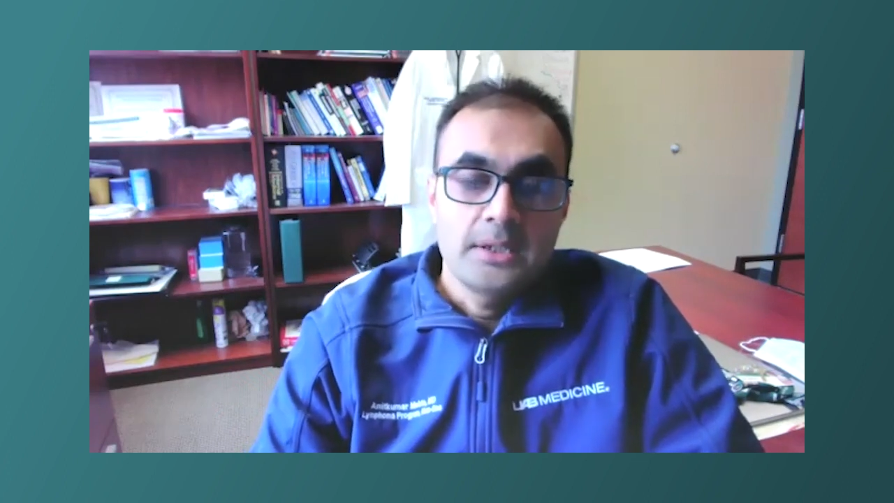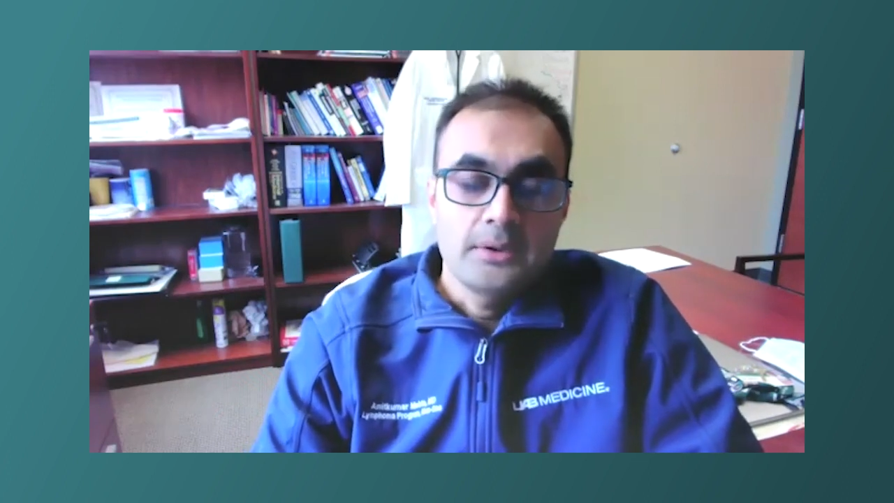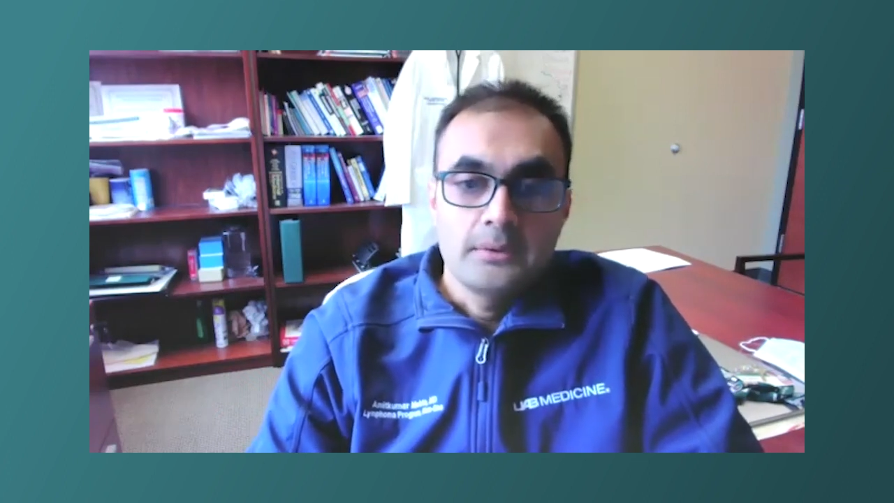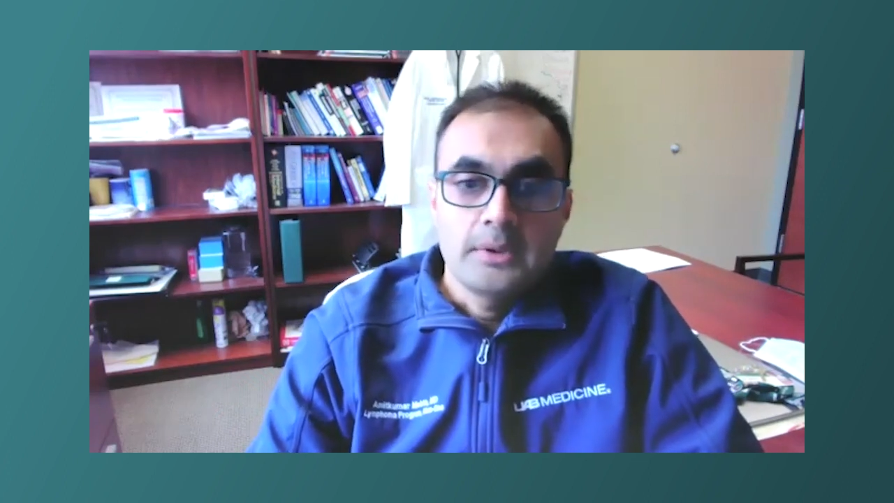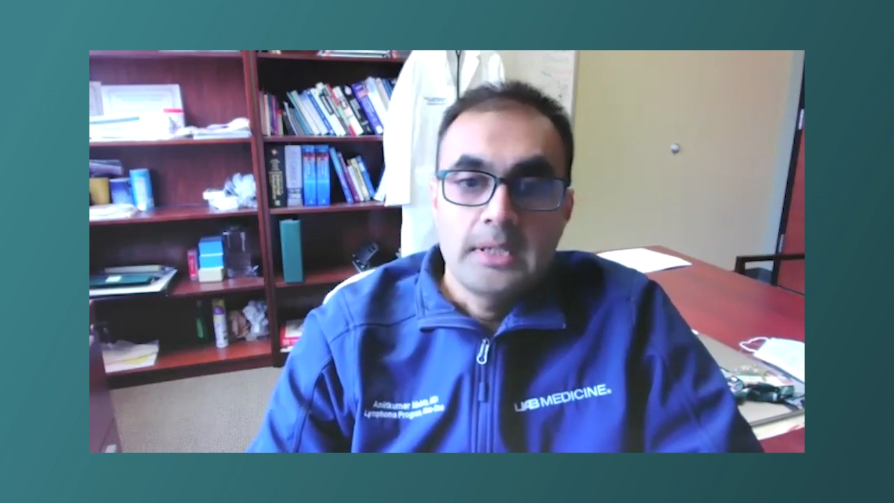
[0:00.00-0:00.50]
In
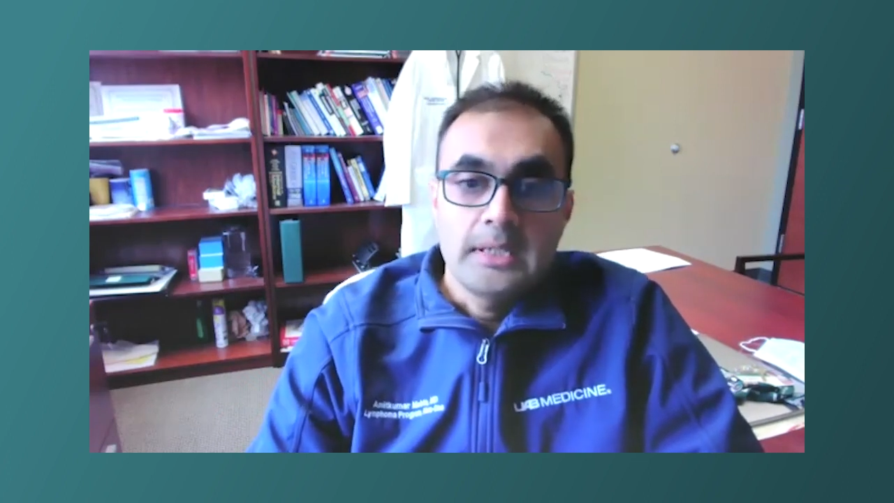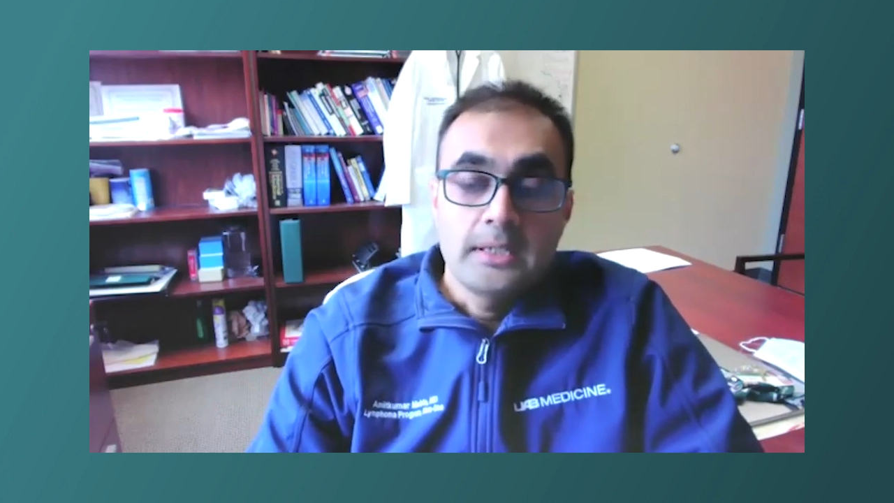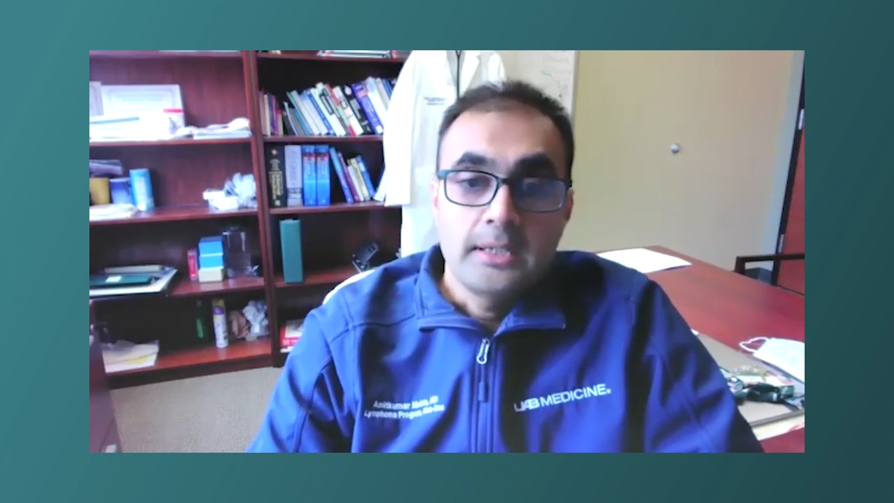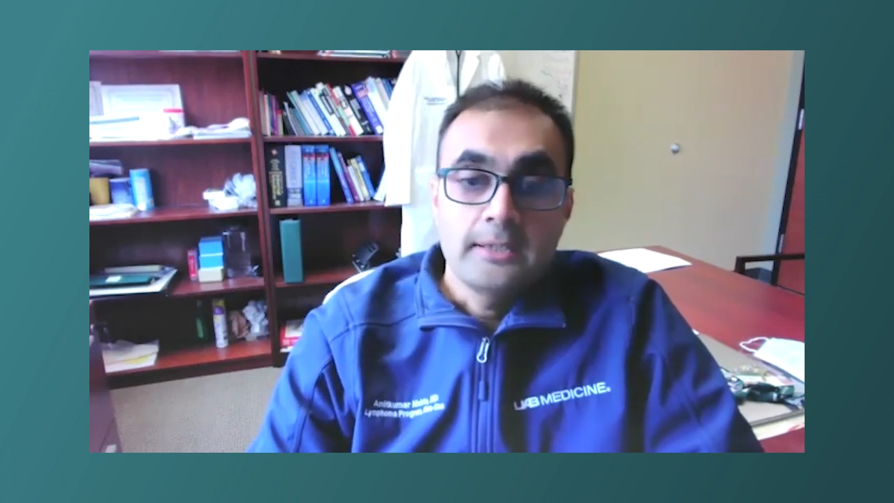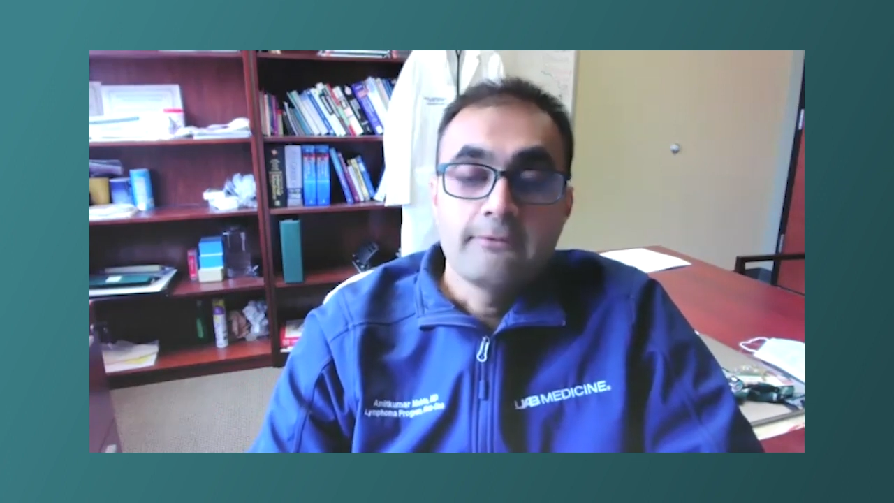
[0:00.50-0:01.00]

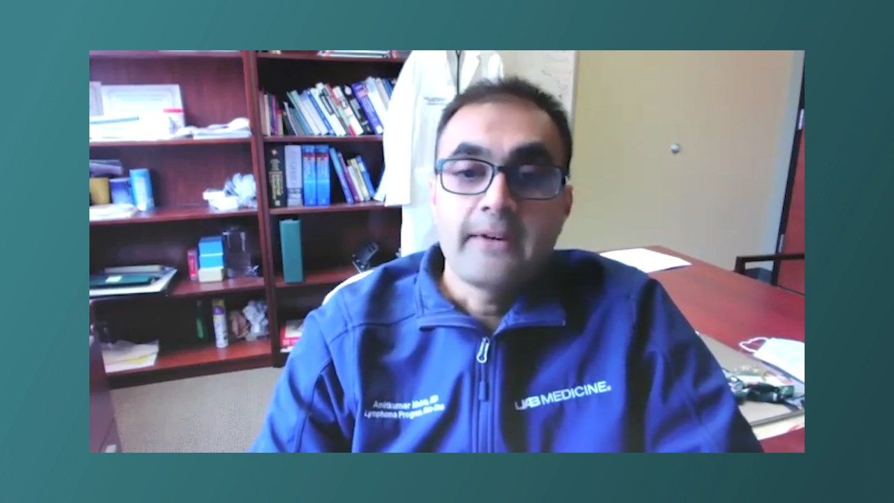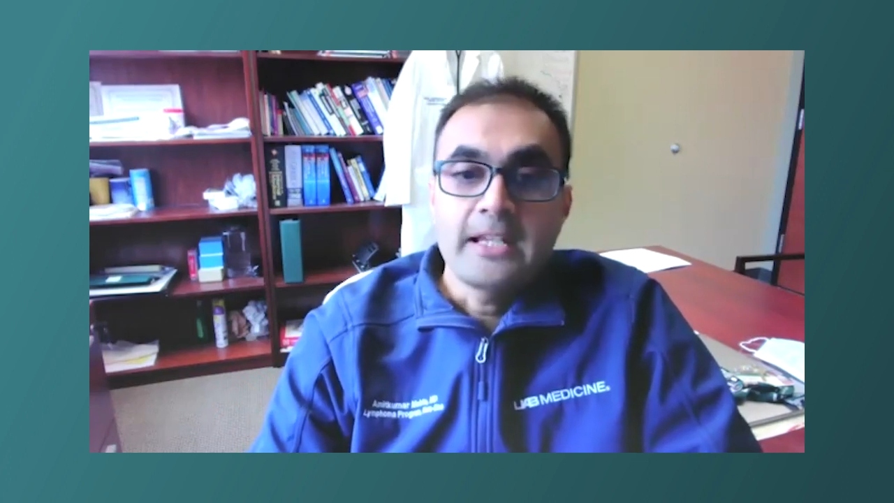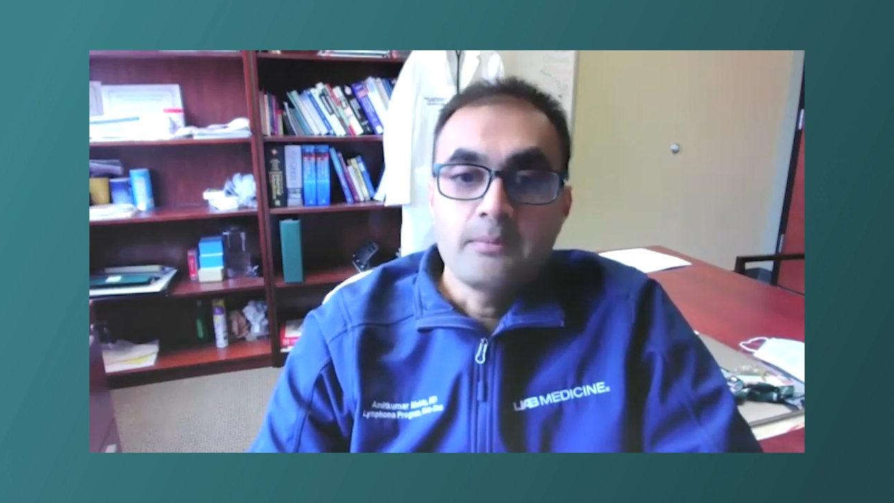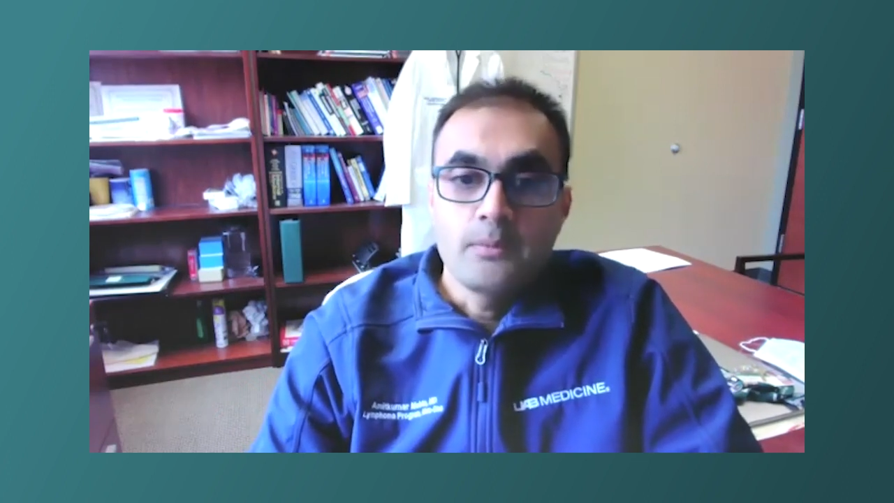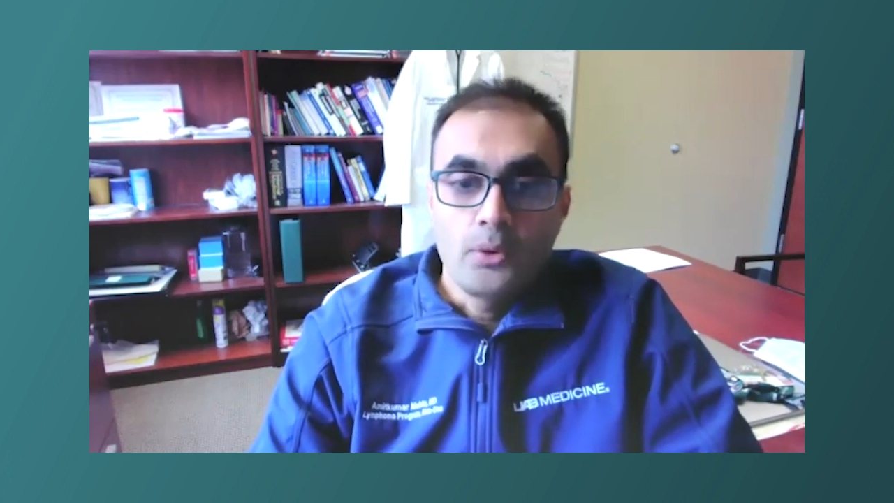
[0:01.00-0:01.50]
a
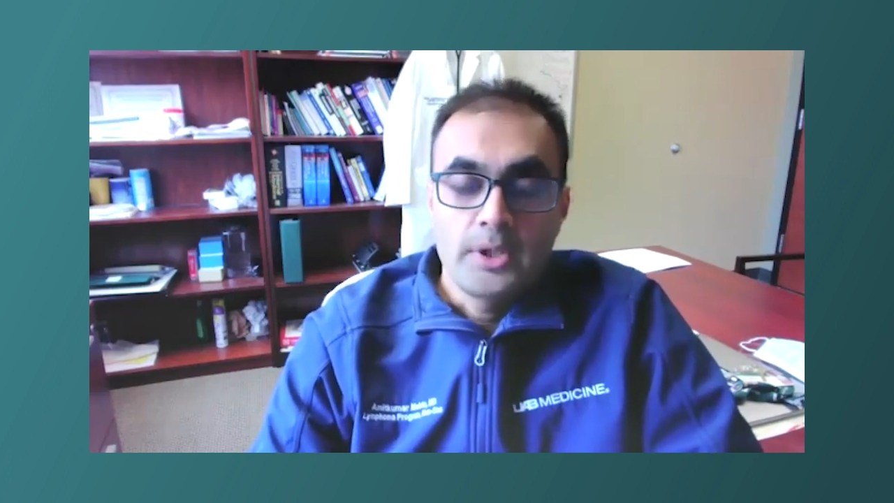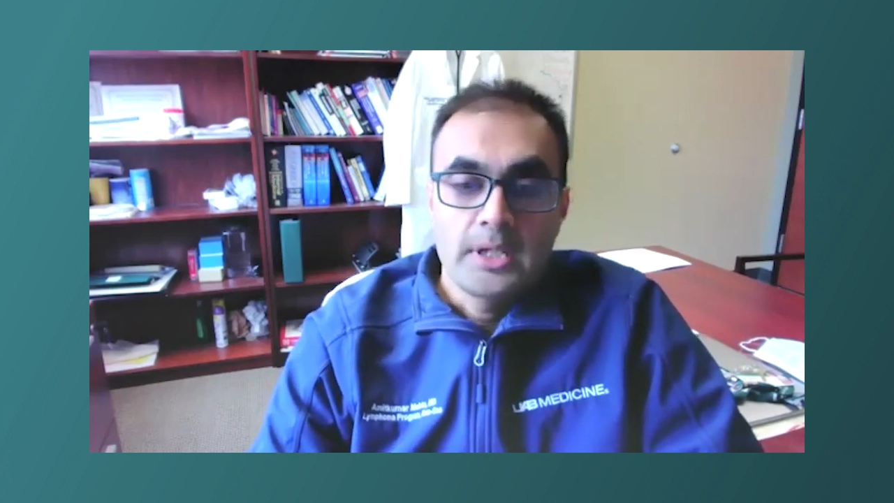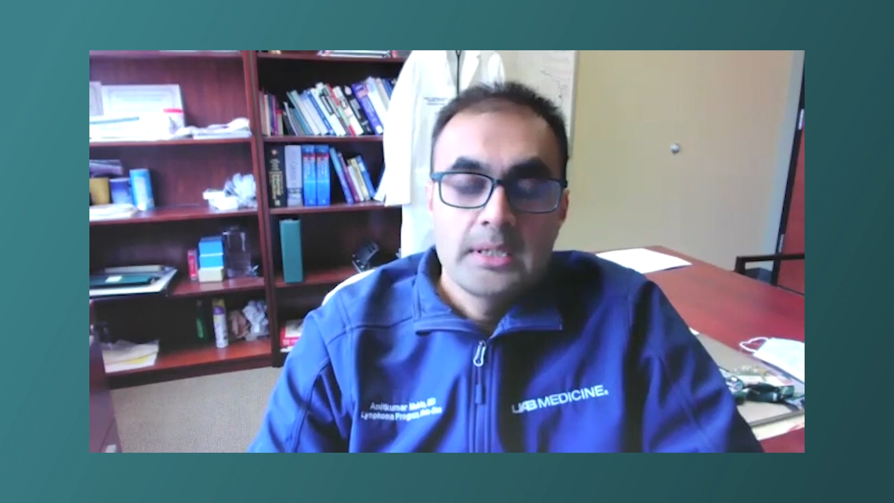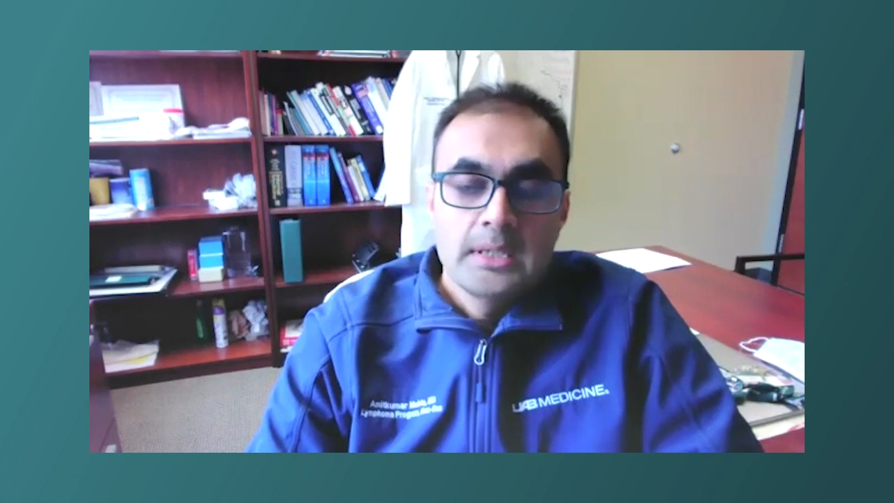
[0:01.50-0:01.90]
fight mode.